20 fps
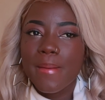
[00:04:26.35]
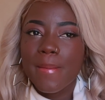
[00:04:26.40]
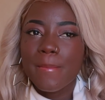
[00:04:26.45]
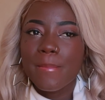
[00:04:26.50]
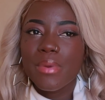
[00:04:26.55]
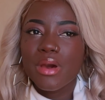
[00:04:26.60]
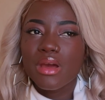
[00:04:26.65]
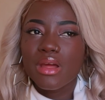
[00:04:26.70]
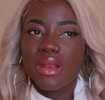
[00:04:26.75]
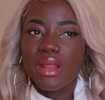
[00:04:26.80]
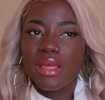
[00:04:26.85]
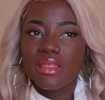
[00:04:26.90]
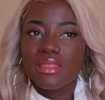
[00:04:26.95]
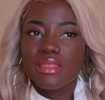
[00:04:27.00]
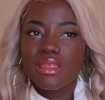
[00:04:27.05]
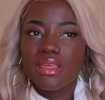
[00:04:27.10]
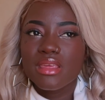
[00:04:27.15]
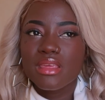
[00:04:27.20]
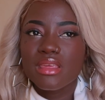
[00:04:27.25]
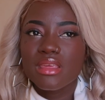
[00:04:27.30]
but I
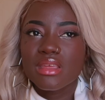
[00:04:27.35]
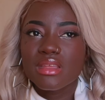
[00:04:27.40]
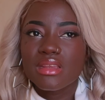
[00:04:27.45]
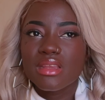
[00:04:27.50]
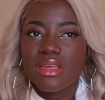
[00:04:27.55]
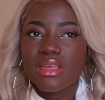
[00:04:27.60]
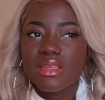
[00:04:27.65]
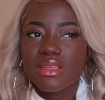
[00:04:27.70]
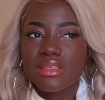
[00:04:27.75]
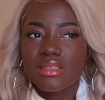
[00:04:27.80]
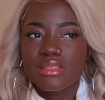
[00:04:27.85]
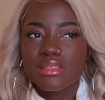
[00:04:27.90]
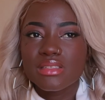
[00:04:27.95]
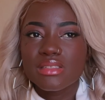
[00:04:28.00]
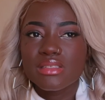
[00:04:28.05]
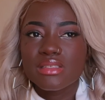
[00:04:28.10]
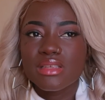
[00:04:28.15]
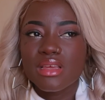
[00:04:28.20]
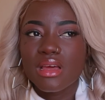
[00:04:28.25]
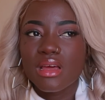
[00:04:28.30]
think it
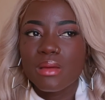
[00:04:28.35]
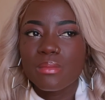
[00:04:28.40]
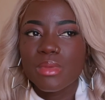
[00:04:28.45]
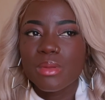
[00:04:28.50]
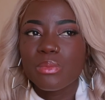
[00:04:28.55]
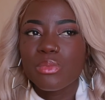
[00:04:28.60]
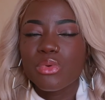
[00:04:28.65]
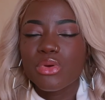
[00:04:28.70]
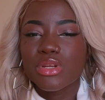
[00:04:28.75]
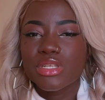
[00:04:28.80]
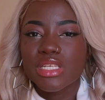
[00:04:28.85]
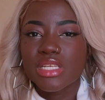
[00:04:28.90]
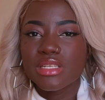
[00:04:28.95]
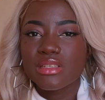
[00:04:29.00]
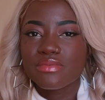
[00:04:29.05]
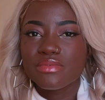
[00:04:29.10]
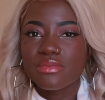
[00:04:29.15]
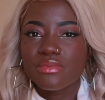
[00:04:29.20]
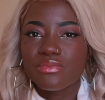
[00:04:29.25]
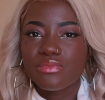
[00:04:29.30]
is um,
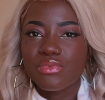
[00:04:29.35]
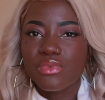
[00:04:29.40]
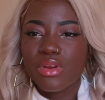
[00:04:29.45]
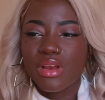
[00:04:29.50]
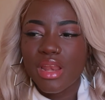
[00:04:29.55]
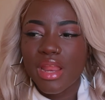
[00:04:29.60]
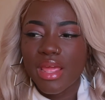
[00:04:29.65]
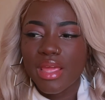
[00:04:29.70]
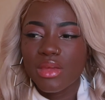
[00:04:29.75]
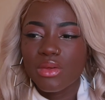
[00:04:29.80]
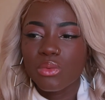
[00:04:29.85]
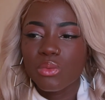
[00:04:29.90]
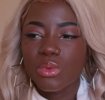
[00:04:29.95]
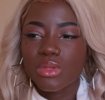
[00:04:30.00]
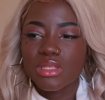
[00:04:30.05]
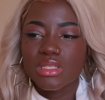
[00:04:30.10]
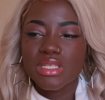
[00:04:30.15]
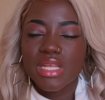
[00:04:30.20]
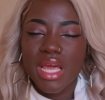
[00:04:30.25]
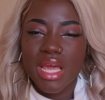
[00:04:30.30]
important for like
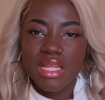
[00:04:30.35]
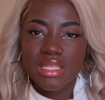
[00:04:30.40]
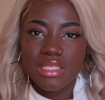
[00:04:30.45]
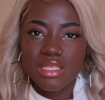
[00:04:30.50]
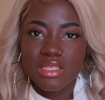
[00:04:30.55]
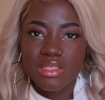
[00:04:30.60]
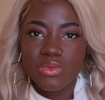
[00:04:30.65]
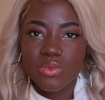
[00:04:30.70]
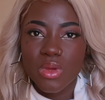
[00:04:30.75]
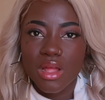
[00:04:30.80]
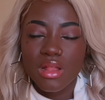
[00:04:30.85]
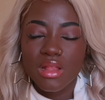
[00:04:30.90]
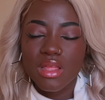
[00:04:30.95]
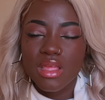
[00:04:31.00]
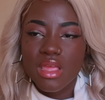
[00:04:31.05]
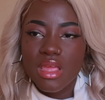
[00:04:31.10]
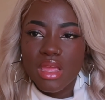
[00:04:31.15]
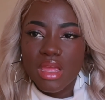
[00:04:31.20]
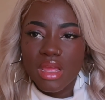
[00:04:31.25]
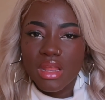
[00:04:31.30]
with dads as well
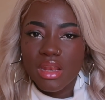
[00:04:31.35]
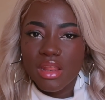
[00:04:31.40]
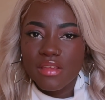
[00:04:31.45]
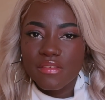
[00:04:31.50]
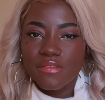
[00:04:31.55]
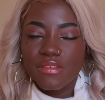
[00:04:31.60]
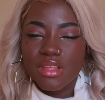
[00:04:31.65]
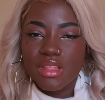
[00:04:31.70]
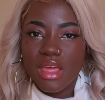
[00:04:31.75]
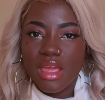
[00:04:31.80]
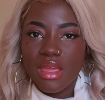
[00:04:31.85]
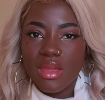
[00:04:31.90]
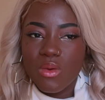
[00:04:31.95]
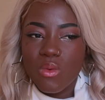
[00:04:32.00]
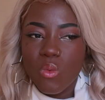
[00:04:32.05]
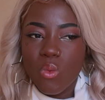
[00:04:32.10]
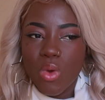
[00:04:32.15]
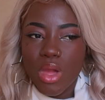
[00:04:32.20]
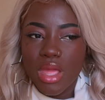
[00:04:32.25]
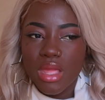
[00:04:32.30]
and i feel like
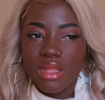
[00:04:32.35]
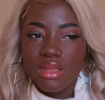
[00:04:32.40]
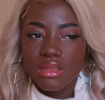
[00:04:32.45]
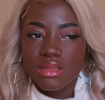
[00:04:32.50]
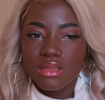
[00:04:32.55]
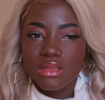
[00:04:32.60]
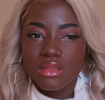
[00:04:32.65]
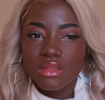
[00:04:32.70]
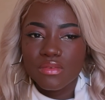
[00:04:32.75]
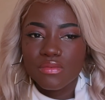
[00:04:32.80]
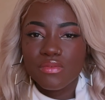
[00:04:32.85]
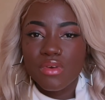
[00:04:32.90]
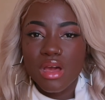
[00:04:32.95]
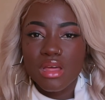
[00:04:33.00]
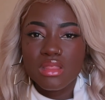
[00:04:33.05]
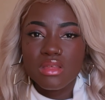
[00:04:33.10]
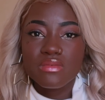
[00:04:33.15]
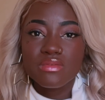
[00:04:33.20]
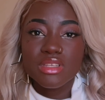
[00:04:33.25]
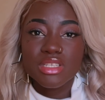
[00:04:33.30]
when the
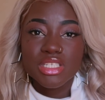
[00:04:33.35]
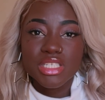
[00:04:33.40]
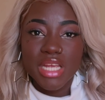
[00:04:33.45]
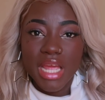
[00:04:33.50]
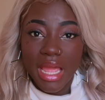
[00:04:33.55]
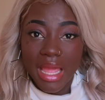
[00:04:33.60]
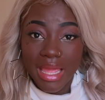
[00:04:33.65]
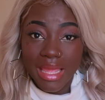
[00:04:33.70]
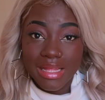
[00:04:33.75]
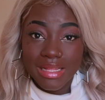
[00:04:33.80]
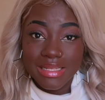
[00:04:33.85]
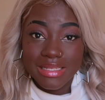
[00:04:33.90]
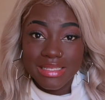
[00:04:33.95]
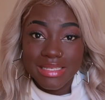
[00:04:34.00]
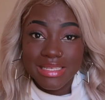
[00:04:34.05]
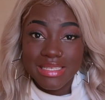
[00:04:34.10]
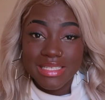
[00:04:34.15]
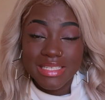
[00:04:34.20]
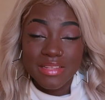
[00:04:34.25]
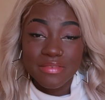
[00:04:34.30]
father of the
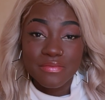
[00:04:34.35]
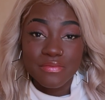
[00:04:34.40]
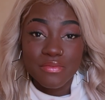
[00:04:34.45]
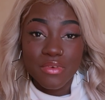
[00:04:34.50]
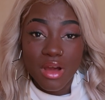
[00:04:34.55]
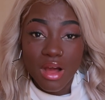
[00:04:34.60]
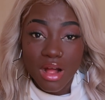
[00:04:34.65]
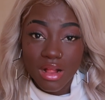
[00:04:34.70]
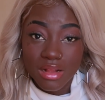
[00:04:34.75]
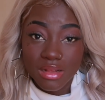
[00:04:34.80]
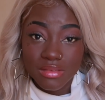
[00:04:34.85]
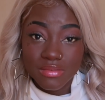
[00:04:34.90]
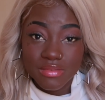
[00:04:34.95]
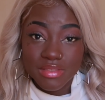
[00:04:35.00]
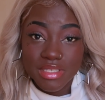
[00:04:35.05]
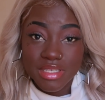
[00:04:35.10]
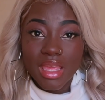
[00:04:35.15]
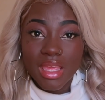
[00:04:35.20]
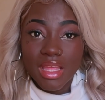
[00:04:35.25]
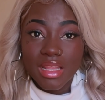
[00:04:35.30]
child is
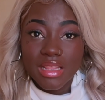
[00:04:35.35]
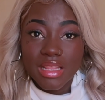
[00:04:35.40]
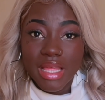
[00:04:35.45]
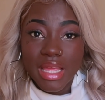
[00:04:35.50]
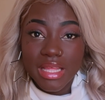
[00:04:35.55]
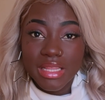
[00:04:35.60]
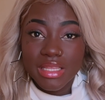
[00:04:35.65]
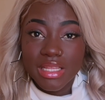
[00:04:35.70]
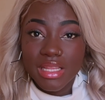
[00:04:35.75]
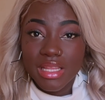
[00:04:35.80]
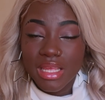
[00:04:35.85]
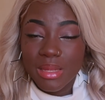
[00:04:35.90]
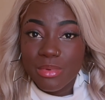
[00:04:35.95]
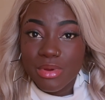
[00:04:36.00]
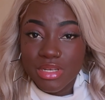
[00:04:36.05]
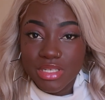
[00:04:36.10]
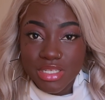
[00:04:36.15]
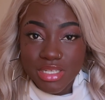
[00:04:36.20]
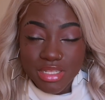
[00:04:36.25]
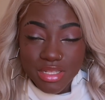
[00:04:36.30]
involved in like the
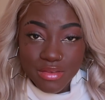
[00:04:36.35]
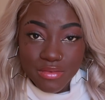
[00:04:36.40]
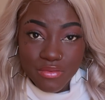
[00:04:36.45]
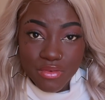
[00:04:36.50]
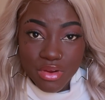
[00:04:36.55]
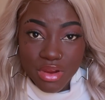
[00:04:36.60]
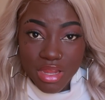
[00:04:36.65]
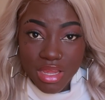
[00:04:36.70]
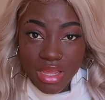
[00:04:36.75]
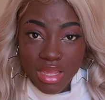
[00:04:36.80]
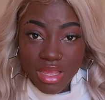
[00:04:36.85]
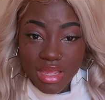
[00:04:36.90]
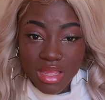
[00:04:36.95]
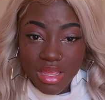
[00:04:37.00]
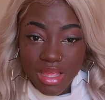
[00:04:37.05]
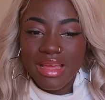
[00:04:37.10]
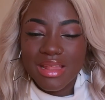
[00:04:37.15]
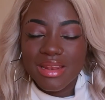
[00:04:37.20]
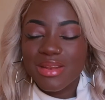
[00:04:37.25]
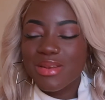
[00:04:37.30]
labor and delivery
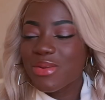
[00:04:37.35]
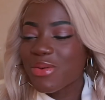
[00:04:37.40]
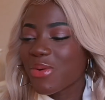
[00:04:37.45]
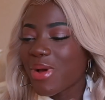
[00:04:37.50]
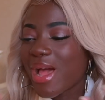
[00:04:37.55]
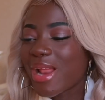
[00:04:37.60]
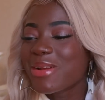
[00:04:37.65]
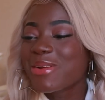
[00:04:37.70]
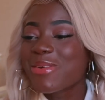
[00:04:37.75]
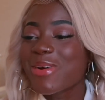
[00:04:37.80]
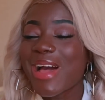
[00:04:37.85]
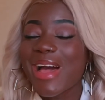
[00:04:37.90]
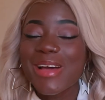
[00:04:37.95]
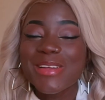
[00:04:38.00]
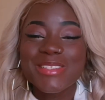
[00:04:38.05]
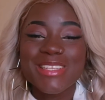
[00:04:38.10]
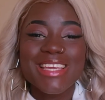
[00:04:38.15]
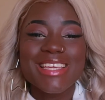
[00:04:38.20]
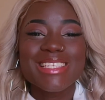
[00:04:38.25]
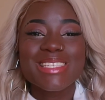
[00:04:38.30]
i don't know i don't know
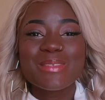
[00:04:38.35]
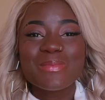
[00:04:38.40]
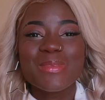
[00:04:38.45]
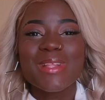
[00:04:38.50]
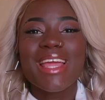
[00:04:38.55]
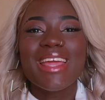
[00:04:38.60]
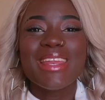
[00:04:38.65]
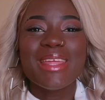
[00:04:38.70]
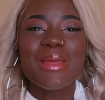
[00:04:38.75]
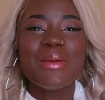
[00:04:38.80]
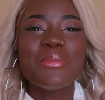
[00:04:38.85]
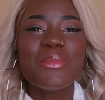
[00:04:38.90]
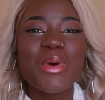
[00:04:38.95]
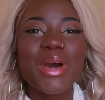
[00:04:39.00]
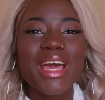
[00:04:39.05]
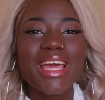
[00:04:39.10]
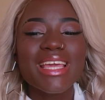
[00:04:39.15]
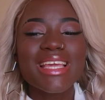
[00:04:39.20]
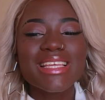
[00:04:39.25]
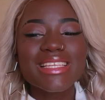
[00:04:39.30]
how to explain it
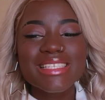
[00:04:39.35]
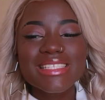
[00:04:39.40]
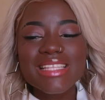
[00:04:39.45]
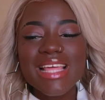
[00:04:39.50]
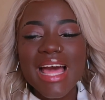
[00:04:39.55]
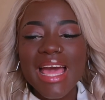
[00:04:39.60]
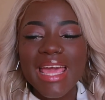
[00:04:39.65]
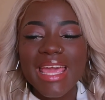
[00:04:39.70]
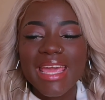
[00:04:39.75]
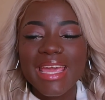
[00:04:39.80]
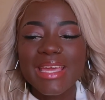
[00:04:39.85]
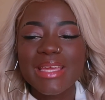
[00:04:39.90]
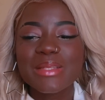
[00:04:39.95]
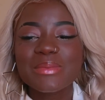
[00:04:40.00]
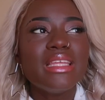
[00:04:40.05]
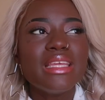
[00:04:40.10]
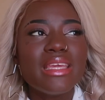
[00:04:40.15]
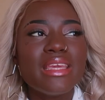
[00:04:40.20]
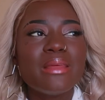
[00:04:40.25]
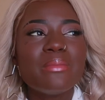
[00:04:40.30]
but it's like
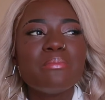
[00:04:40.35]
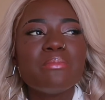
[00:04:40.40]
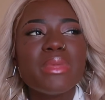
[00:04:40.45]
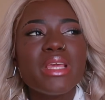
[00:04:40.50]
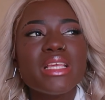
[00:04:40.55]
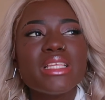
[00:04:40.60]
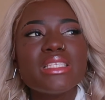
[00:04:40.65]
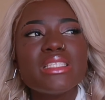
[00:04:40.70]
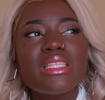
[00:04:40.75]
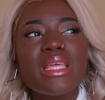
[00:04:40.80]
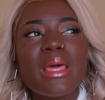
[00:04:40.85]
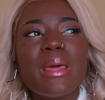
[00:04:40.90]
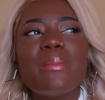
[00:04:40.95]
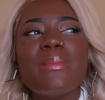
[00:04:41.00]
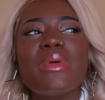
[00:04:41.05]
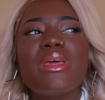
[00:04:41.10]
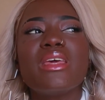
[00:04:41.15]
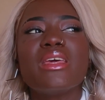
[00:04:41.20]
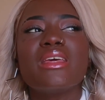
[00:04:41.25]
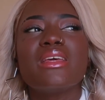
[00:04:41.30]
it makes
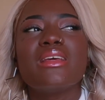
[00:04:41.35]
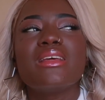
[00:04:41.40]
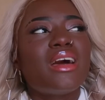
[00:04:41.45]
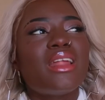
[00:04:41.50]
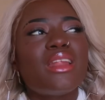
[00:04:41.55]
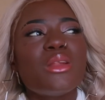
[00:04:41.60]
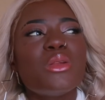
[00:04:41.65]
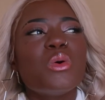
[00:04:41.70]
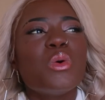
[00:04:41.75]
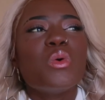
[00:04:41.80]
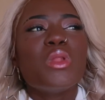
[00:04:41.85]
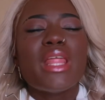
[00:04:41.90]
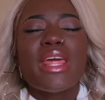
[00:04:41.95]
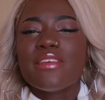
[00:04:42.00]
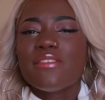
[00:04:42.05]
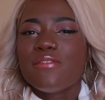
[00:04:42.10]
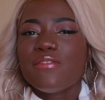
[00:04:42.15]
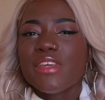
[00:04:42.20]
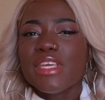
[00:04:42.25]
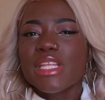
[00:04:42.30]
them I don't know
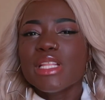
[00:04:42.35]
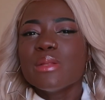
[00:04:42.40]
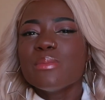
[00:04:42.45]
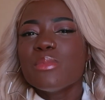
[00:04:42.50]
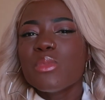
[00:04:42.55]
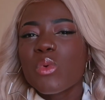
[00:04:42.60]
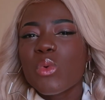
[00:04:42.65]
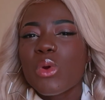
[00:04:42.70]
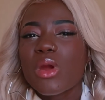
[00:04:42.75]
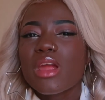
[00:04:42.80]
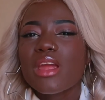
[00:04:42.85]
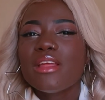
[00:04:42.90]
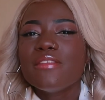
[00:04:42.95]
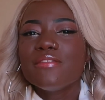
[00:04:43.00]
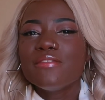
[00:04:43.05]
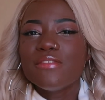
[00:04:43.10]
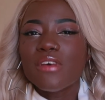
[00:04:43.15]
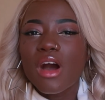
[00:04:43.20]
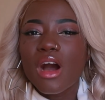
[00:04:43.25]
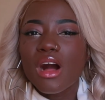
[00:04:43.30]
like feel more
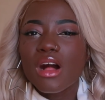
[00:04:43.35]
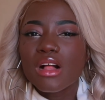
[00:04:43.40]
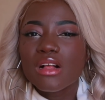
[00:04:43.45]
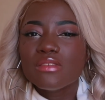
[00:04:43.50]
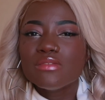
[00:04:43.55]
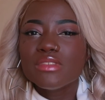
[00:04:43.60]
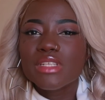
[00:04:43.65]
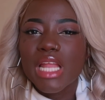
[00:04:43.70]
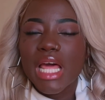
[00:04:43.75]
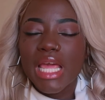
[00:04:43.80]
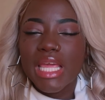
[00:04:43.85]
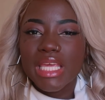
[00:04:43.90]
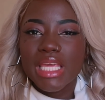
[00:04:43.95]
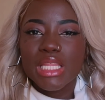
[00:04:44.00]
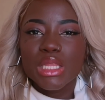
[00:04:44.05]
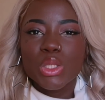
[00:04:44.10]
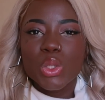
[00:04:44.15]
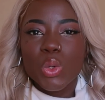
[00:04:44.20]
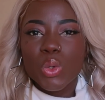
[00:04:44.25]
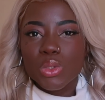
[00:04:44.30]
involved like
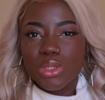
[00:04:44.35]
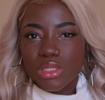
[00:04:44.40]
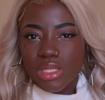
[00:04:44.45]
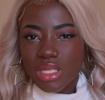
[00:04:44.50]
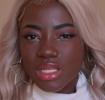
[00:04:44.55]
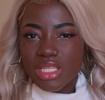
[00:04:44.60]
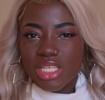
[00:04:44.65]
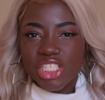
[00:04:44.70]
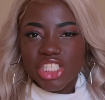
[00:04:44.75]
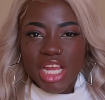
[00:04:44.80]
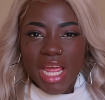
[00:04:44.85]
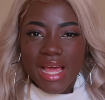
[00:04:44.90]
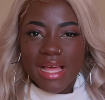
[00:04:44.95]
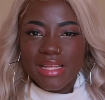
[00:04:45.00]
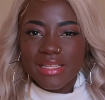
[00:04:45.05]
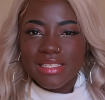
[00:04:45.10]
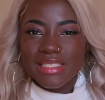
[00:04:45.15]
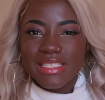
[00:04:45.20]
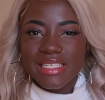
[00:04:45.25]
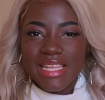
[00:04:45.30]
in the in the
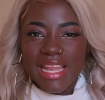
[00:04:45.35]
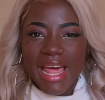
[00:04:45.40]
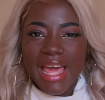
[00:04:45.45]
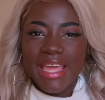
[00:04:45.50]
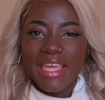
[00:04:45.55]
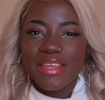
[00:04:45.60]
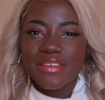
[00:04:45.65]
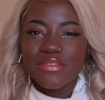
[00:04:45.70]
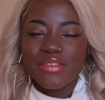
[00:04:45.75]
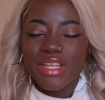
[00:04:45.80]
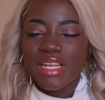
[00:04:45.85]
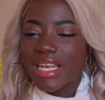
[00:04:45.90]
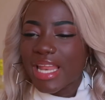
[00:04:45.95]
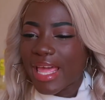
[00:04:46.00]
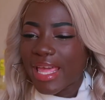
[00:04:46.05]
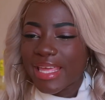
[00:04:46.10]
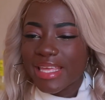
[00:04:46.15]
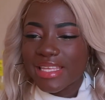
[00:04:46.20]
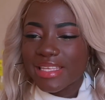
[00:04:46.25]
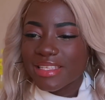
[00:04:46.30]
child's life and
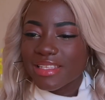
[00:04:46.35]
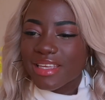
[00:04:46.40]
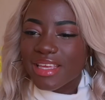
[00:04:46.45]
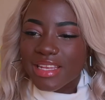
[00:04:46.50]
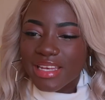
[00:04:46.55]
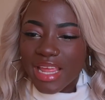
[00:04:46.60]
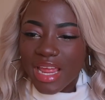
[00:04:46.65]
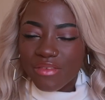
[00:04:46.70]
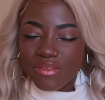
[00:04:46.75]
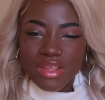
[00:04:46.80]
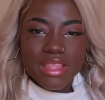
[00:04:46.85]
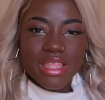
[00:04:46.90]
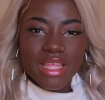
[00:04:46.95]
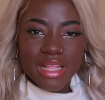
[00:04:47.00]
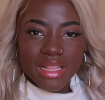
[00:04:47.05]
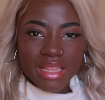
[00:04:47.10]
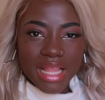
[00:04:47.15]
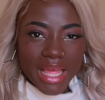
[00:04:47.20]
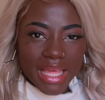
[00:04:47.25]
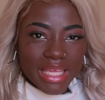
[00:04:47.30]
like in
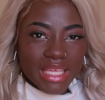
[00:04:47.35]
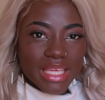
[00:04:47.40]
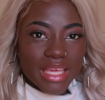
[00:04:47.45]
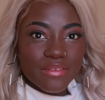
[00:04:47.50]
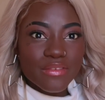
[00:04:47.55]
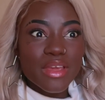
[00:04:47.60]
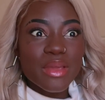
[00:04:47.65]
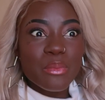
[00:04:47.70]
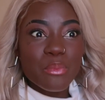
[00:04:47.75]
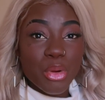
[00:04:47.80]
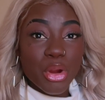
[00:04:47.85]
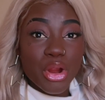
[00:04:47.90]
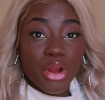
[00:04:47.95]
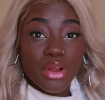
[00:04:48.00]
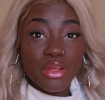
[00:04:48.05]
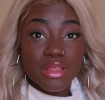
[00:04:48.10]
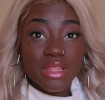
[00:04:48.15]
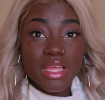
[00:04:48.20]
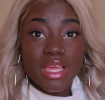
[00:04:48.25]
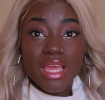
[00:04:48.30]
everything like giving
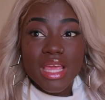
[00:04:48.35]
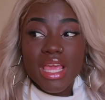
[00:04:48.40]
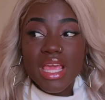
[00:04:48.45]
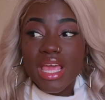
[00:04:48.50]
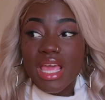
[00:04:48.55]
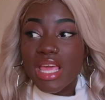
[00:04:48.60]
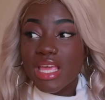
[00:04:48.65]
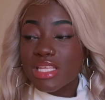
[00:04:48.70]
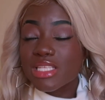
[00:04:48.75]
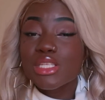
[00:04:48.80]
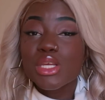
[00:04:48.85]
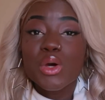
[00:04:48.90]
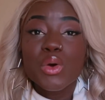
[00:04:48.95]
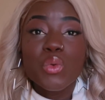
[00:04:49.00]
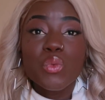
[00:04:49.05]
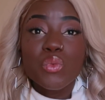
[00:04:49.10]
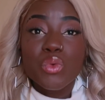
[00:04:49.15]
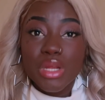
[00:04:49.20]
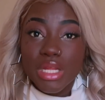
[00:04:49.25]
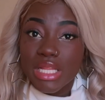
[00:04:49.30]
birth is
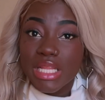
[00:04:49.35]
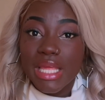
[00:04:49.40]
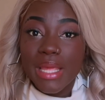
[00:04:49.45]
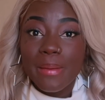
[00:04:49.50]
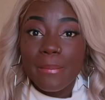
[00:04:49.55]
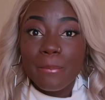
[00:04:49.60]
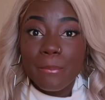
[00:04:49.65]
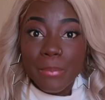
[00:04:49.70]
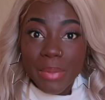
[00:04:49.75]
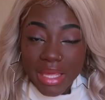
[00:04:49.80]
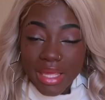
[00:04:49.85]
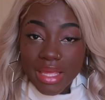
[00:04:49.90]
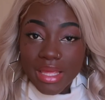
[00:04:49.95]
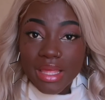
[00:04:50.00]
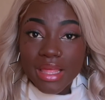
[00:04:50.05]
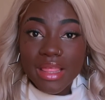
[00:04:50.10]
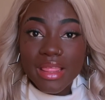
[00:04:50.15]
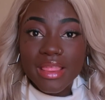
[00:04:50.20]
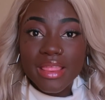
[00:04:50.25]
a really big